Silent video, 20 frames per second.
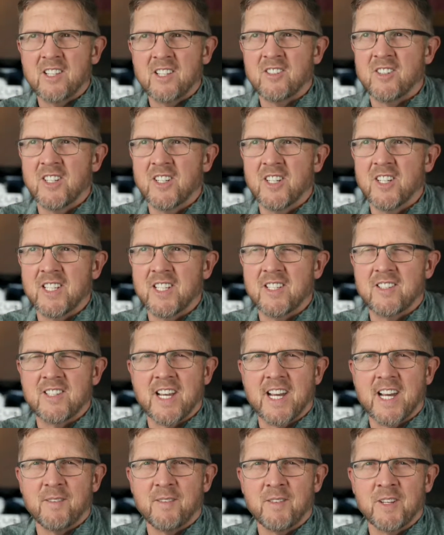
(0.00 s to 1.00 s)
It's an early
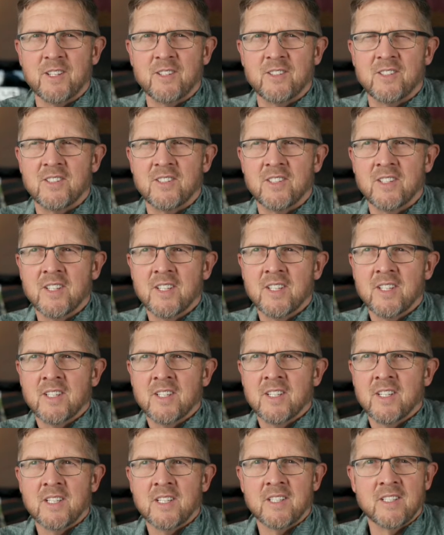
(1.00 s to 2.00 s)
time and it's
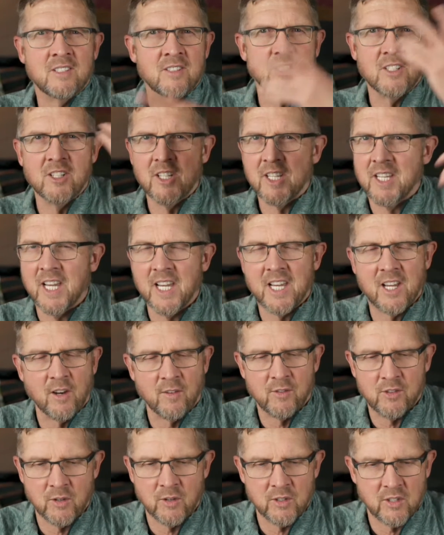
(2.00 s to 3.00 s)
an early
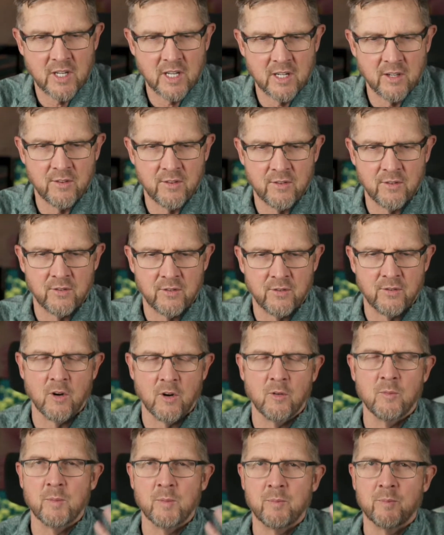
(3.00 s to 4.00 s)
kickoff. So it's kind of
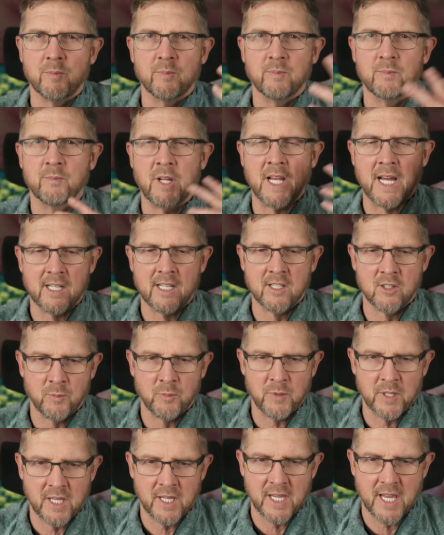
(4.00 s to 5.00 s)
thrown my plans
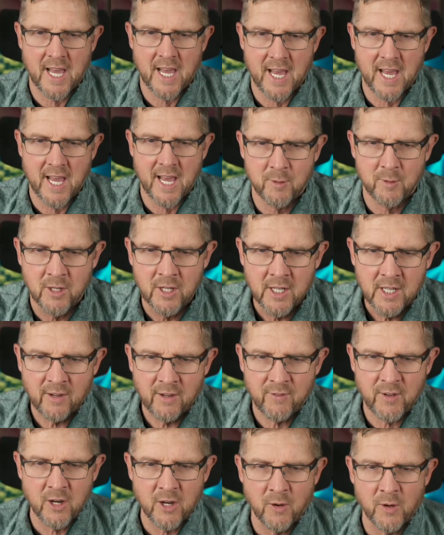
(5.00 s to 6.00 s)
up in the air. But
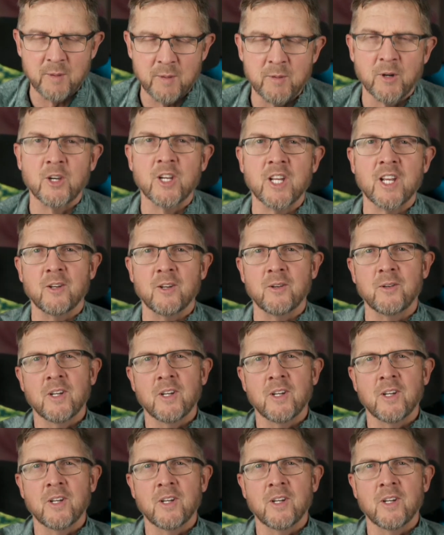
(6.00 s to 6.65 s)
if you know anybody who